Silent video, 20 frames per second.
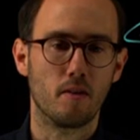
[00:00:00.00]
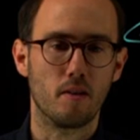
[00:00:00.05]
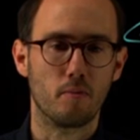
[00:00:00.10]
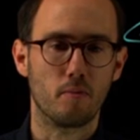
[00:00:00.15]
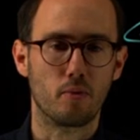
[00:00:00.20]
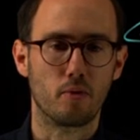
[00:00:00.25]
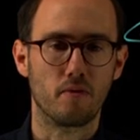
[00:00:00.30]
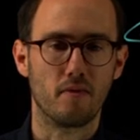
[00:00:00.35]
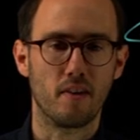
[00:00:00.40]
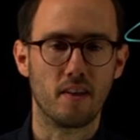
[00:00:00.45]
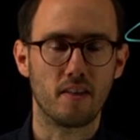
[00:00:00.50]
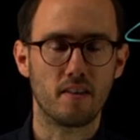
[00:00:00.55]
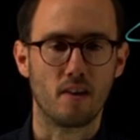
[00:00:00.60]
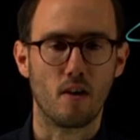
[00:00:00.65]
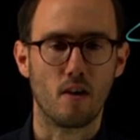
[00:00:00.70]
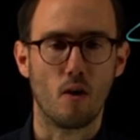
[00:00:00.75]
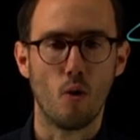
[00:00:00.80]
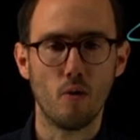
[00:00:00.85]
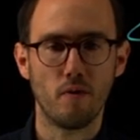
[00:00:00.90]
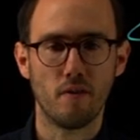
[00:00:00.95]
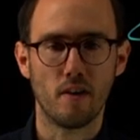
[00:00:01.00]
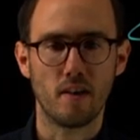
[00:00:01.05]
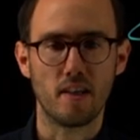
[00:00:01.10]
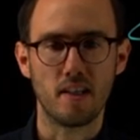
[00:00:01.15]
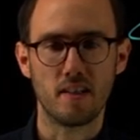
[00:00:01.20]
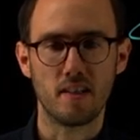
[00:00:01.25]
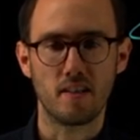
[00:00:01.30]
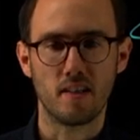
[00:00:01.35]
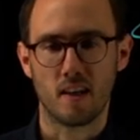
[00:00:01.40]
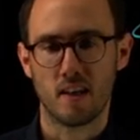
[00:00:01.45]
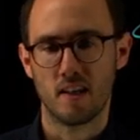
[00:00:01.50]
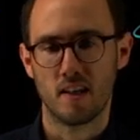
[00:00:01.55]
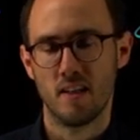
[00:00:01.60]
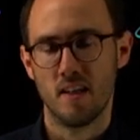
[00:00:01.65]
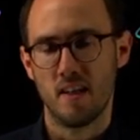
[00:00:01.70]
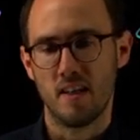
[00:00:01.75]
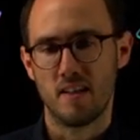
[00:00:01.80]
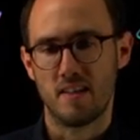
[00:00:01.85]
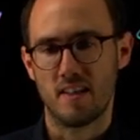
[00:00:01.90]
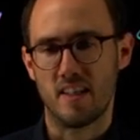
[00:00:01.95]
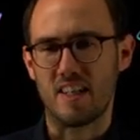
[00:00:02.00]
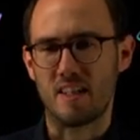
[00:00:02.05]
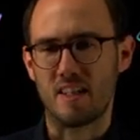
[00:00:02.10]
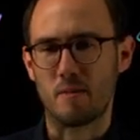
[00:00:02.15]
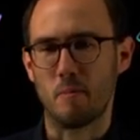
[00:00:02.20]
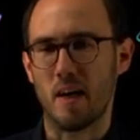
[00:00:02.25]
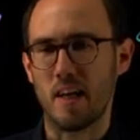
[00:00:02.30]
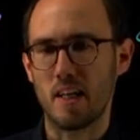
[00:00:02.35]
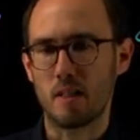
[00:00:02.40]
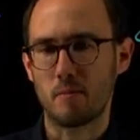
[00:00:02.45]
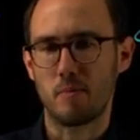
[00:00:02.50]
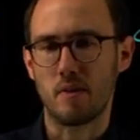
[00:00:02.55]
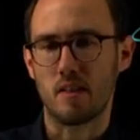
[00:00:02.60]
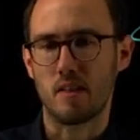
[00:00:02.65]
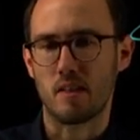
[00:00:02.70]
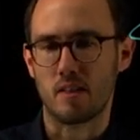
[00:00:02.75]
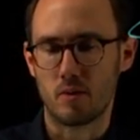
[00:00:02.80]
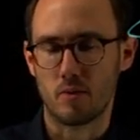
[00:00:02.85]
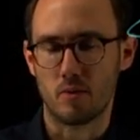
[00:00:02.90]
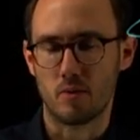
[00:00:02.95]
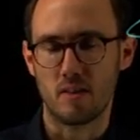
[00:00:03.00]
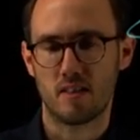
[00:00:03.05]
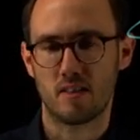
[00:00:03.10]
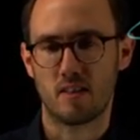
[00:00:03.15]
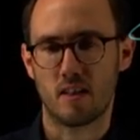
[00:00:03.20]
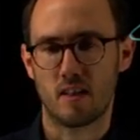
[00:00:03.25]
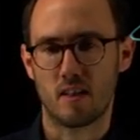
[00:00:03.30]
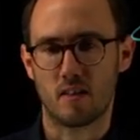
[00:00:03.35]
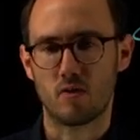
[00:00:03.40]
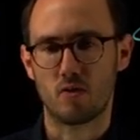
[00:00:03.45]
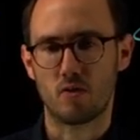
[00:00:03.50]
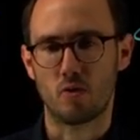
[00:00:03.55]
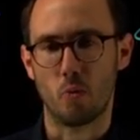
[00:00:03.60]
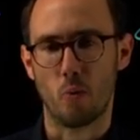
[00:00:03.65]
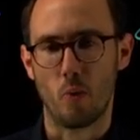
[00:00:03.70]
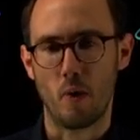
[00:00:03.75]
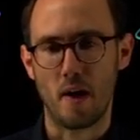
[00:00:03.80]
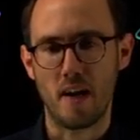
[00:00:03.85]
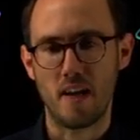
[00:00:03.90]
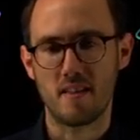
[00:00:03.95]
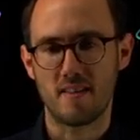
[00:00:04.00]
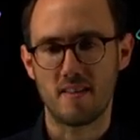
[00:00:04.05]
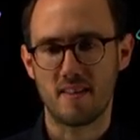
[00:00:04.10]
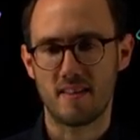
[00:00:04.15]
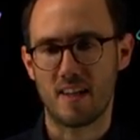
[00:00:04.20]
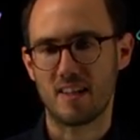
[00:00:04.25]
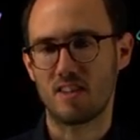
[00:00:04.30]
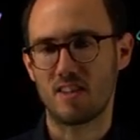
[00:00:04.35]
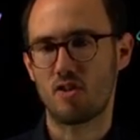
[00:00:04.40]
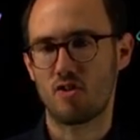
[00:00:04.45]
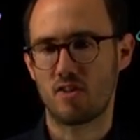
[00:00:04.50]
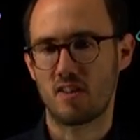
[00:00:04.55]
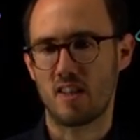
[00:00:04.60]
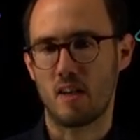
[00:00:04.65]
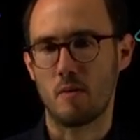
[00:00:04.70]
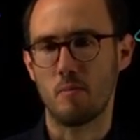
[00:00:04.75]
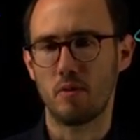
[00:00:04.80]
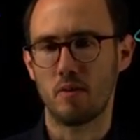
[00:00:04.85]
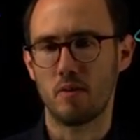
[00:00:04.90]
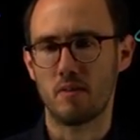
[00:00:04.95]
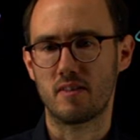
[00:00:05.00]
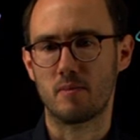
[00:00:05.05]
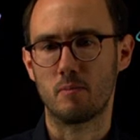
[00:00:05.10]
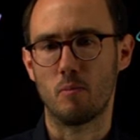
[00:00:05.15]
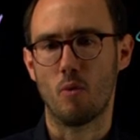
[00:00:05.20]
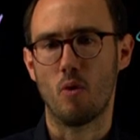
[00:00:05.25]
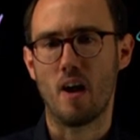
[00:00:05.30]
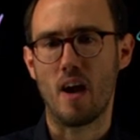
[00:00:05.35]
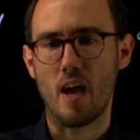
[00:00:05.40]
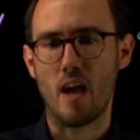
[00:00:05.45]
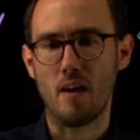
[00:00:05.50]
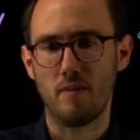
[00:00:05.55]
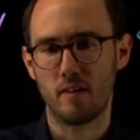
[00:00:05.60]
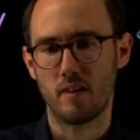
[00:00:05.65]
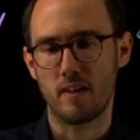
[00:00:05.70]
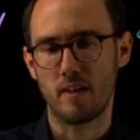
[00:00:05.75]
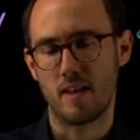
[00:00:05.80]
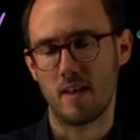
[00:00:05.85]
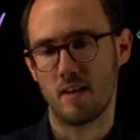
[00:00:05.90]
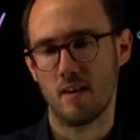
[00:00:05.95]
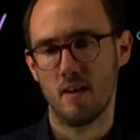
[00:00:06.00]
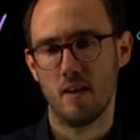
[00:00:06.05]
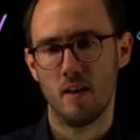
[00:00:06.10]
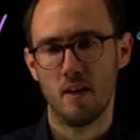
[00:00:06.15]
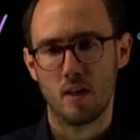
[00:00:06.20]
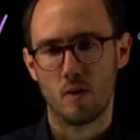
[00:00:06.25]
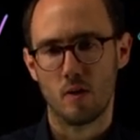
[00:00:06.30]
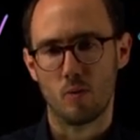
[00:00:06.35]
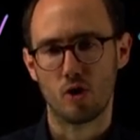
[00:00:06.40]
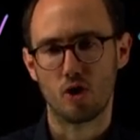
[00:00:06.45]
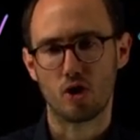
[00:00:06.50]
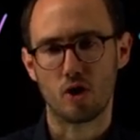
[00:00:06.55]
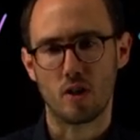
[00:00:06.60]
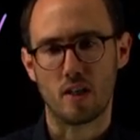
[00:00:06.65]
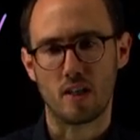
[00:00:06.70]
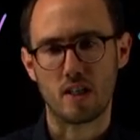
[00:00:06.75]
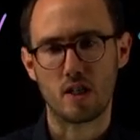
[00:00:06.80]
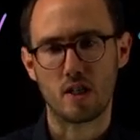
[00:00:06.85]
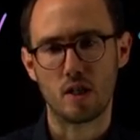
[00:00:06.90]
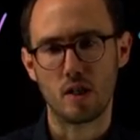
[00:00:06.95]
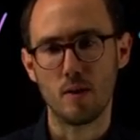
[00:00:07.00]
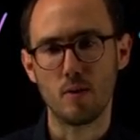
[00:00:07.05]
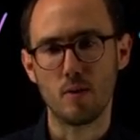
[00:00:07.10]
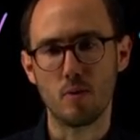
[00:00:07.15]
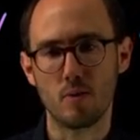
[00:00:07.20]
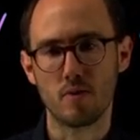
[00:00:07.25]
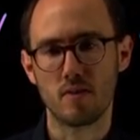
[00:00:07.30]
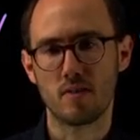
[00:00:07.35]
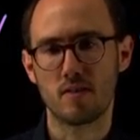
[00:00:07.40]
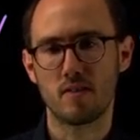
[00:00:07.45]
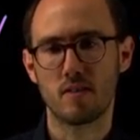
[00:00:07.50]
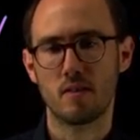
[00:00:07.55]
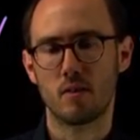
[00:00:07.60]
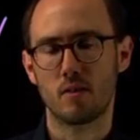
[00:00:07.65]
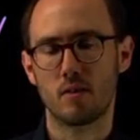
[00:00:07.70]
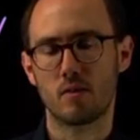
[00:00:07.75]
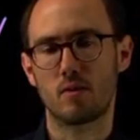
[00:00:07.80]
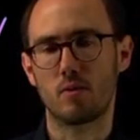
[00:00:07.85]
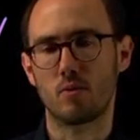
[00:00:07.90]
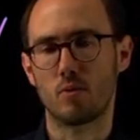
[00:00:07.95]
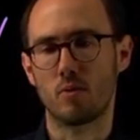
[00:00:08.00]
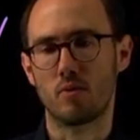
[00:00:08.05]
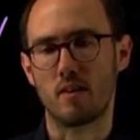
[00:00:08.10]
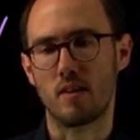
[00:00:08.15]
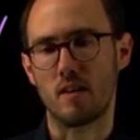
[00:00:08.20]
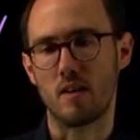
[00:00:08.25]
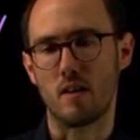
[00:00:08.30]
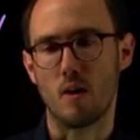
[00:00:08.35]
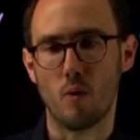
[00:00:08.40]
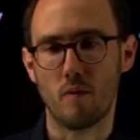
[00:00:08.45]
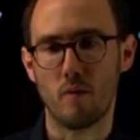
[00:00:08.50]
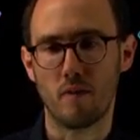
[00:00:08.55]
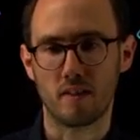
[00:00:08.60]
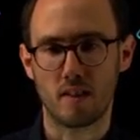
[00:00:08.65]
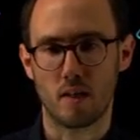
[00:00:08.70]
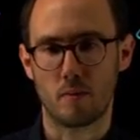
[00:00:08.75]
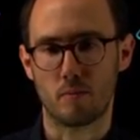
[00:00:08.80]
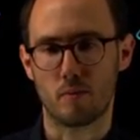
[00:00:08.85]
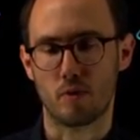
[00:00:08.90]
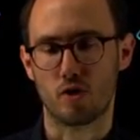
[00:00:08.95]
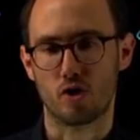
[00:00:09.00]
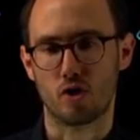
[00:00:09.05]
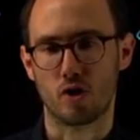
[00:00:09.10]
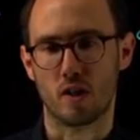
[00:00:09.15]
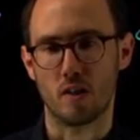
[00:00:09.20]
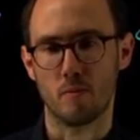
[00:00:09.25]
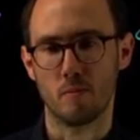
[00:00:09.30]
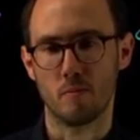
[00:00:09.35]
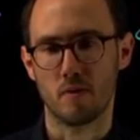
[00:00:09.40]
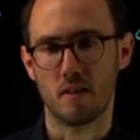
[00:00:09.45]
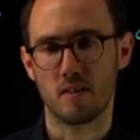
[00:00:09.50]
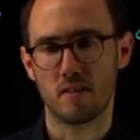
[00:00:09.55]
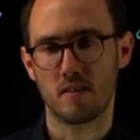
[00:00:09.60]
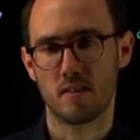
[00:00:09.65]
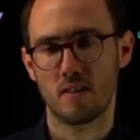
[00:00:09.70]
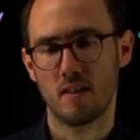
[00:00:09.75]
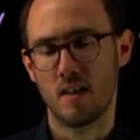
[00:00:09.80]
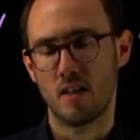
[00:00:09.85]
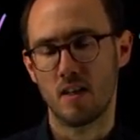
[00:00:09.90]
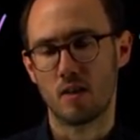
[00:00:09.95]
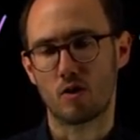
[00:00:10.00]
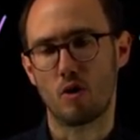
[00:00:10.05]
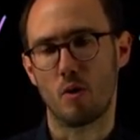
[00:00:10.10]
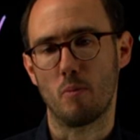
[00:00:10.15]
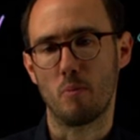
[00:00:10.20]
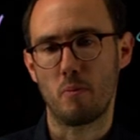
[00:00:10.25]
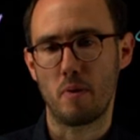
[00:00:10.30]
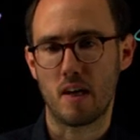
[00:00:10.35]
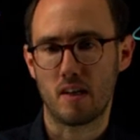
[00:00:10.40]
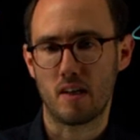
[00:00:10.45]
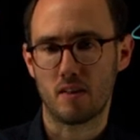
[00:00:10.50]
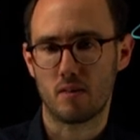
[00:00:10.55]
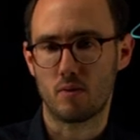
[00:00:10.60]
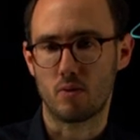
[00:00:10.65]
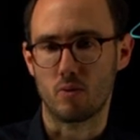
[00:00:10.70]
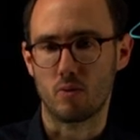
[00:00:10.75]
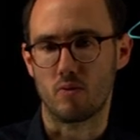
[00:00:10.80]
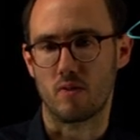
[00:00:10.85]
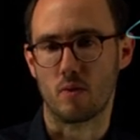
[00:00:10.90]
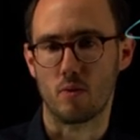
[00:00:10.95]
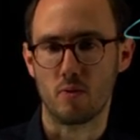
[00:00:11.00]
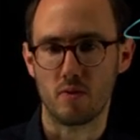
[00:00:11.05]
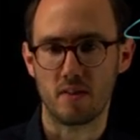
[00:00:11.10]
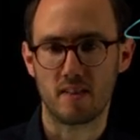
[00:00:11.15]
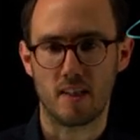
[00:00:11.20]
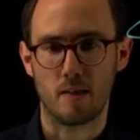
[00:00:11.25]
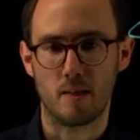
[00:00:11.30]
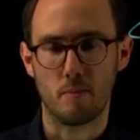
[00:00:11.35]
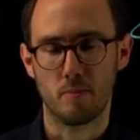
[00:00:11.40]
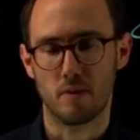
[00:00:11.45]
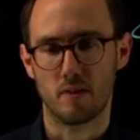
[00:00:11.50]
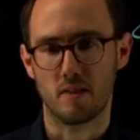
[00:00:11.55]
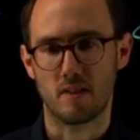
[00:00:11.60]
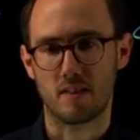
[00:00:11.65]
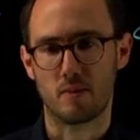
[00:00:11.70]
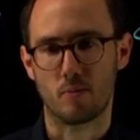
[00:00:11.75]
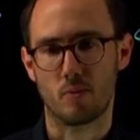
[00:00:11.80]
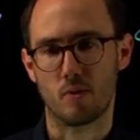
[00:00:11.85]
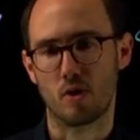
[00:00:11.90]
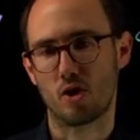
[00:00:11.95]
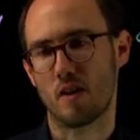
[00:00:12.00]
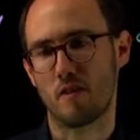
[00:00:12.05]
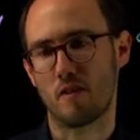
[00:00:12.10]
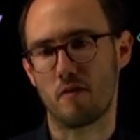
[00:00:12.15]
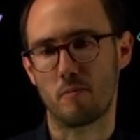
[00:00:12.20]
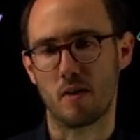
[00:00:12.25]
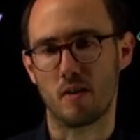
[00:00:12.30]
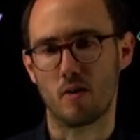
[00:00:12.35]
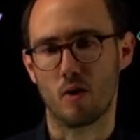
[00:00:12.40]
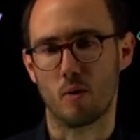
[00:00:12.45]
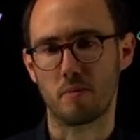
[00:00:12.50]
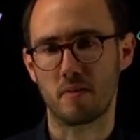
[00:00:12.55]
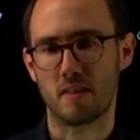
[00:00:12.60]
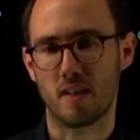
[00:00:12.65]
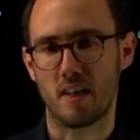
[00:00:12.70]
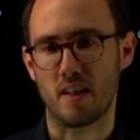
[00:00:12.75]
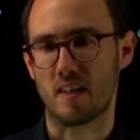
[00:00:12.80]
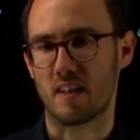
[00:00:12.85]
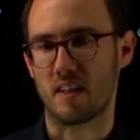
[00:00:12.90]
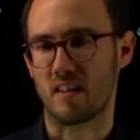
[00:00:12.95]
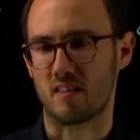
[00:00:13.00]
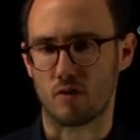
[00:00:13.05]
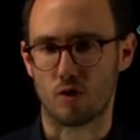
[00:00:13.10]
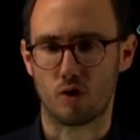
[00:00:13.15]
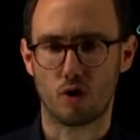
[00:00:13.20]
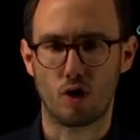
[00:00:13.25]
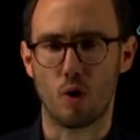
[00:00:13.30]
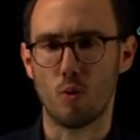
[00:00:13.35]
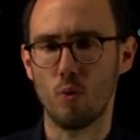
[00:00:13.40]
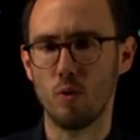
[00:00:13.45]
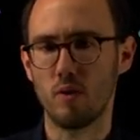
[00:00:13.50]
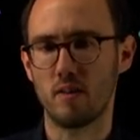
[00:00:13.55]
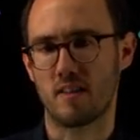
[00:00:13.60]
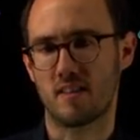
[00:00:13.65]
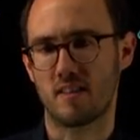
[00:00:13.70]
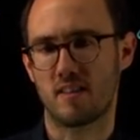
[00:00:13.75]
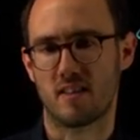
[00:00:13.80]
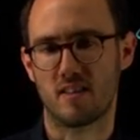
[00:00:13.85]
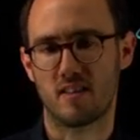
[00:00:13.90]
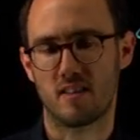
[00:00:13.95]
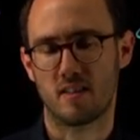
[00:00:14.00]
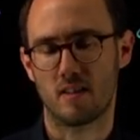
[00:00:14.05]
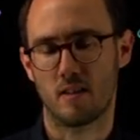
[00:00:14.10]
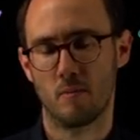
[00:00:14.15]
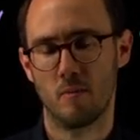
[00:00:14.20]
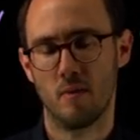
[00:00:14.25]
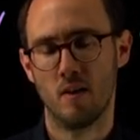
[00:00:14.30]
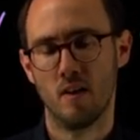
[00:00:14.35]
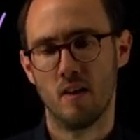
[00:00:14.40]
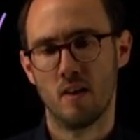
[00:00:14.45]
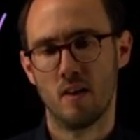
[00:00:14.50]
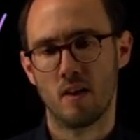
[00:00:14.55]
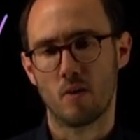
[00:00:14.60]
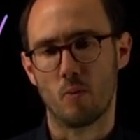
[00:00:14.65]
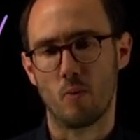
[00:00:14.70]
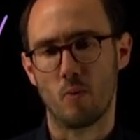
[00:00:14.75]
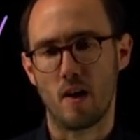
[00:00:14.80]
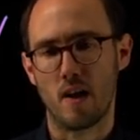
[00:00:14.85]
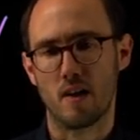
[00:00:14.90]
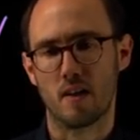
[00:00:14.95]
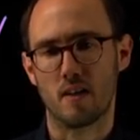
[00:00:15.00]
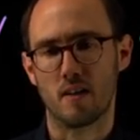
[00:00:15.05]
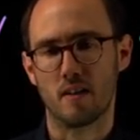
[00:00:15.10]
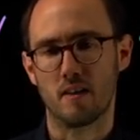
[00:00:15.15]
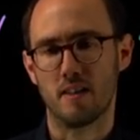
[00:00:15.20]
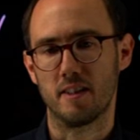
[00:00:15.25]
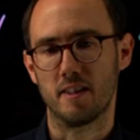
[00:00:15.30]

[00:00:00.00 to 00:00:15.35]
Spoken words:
preventing overheating, then it might be interesting to weight such samples more heavily, which are close to the overtemperature limit, compared to those samples which have been obtained at a colder system where